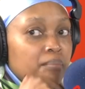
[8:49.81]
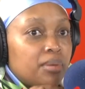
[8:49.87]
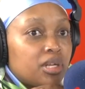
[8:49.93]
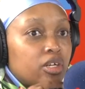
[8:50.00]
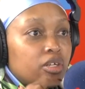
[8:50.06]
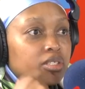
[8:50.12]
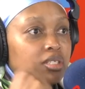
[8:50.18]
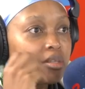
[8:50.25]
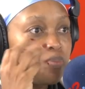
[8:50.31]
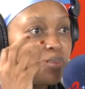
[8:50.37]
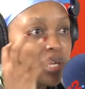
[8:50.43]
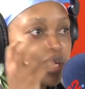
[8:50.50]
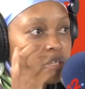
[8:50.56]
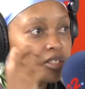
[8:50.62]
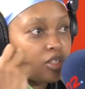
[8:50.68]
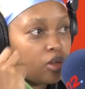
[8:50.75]
Because the
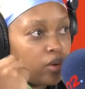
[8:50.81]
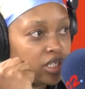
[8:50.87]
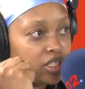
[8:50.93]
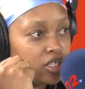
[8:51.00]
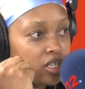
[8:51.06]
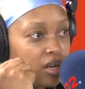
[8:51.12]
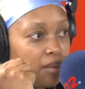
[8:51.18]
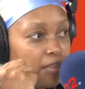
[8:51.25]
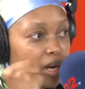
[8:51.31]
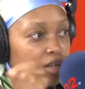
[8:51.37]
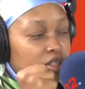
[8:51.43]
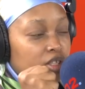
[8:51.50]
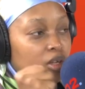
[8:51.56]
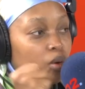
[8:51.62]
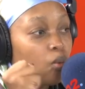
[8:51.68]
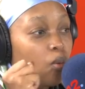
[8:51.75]
biggest question
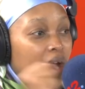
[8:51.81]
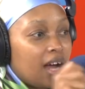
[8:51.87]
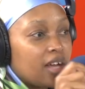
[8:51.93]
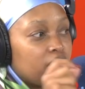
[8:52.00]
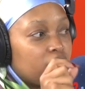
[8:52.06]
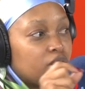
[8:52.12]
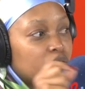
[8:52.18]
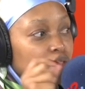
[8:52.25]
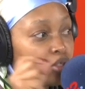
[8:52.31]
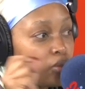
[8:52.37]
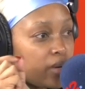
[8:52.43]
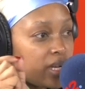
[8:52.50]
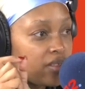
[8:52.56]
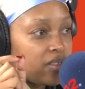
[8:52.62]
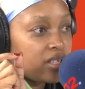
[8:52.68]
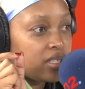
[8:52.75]
about the why are you
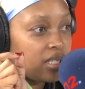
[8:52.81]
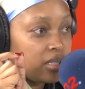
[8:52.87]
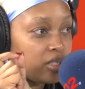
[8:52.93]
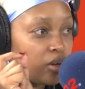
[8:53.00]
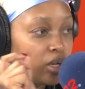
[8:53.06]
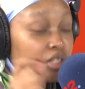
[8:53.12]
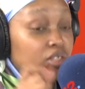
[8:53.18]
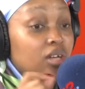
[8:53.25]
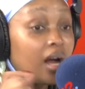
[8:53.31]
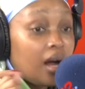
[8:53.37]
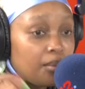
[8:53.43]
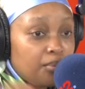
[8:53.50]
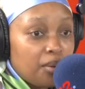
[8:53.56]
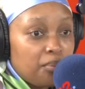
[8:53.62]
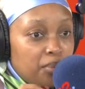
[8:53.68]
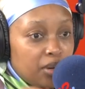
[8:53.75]
doing this is going to
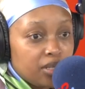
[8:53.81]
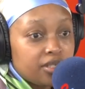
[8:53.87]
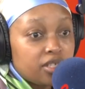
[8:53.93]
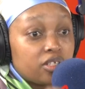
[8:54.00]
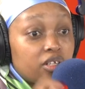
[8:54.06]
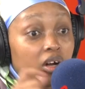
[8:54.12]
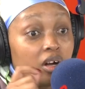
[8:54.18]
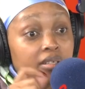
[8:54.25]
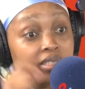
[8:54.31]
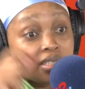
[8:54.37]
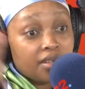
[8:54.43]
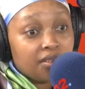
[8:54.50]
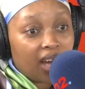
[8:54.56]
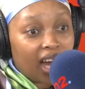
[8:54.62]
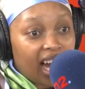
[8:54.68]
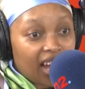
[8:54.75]
help a person
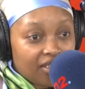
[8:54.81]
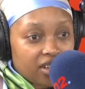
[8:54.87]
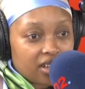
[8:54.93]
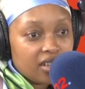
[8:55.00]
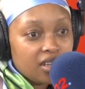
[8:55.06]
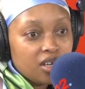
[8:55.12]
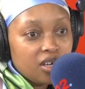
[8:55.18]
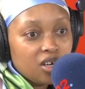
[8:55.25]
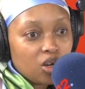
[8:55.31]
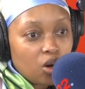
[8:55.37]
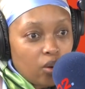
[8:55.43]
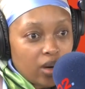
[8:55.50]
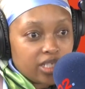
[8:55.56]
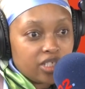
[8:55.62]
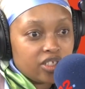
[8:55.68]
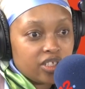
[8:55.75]
answer the other
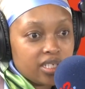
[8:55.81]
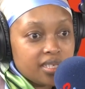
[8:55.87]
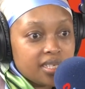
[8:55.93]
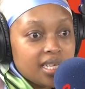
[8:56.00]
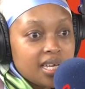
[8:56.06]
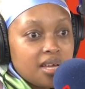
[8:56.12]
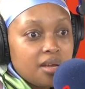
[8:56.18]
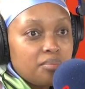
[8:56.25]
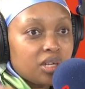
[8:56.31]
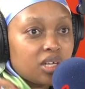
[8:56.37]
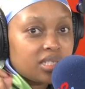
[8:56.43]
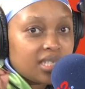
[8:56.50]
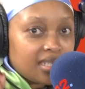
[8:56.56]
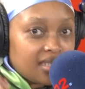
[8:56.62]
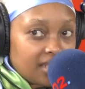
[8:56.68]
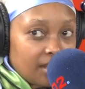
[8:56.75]
questions,
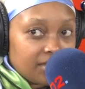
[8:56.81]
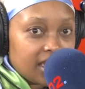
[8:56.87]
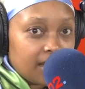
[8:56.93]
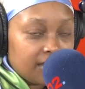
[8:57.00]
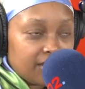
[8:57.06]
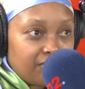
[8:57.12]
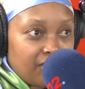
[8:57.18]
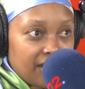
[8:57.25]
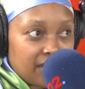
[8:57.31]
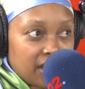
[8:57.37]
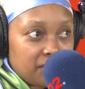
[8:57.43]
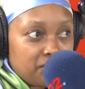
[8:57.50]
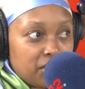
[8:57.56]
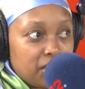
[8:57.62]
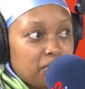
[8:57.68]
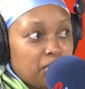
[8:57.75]
because I sometimes find
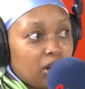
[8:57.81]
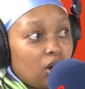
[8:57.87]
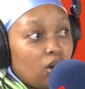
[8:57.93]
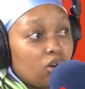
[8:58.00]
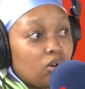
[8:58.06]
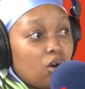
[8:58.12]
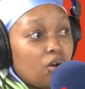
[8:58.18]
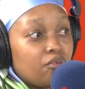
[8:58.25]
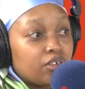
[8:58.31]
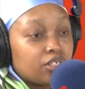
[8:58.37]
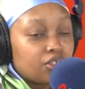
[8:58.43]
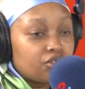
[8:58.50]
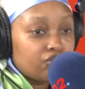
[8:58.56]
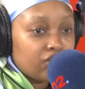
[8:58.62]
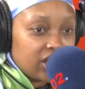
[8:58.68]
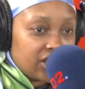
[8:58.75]
that people are
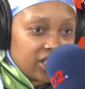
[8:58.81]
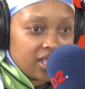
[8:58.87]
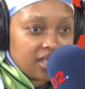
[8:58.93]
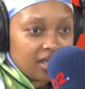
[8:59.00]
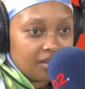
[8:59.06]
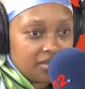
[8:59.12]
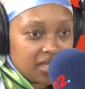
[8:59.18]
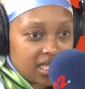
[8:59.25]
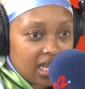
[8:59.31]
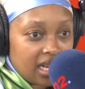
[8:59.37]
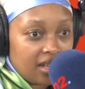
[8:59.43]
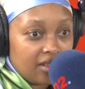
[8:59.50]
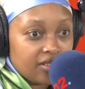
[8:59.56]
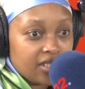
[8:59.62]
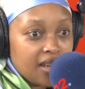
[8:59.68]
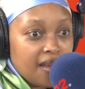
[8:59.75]
overstretching
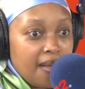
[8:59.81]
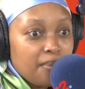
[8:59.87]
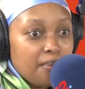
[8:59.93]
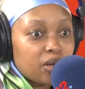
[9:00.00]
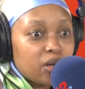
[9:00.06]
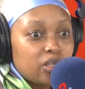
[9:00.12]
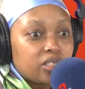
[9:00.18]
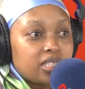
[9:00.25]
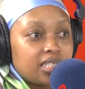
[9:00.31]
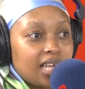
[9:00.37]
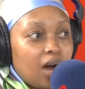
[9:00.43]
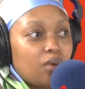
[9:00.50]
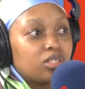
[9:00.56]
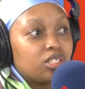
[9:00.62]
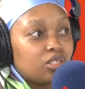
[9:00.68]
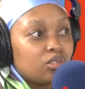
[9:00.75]
themselves, because
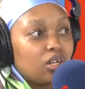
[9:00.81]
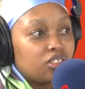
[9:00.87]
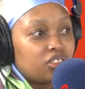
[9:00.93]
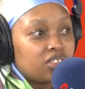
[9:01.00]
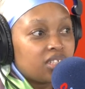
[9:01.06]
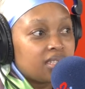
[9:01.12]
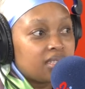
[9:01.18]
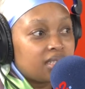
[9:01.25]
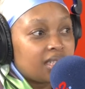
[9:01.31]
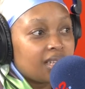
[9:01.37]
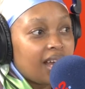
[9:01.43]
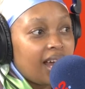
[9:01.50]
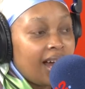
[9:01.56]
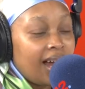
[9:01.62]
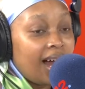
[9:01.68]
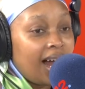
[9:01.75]
now it's not just
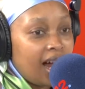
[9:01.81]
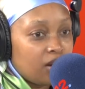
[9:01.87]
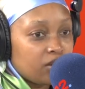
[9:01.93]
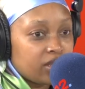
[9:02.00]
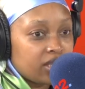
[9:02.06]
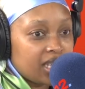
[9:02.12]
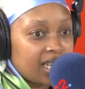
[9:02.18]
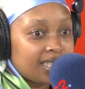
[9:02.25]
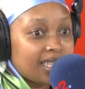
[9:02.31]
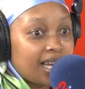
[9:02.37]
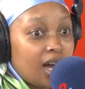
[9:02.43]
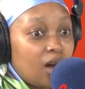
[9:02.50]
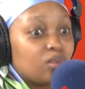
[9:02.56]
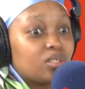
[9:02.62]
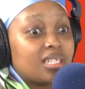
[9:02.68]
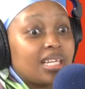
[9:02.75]
a house, it's a
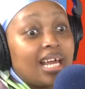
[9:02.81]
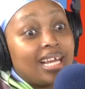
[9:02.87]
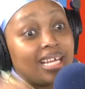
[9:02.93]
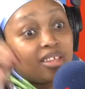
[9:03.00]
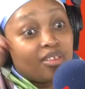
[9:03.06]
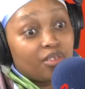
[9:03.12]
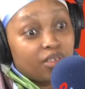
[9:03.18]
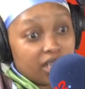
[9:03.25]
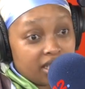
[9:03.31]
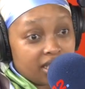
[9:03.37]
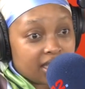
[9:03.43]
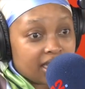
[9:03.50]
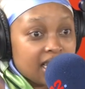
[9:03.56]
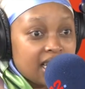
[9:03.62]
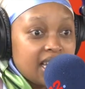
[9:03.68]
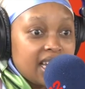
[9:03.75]
house like
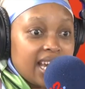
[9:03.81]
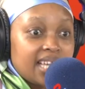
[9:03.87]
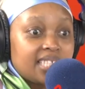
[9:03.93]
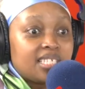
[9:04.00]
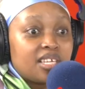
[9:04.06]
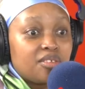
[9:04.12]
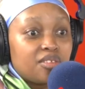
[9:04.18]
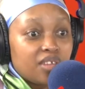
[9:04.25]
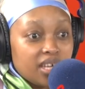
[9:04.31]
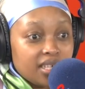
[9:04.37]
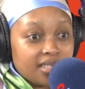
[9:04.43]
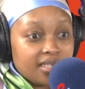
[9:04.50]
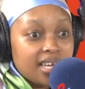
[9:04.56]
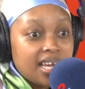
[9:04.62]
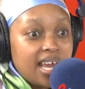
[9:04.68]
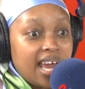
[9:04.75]
this, it's a
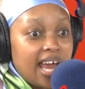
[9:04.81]
this.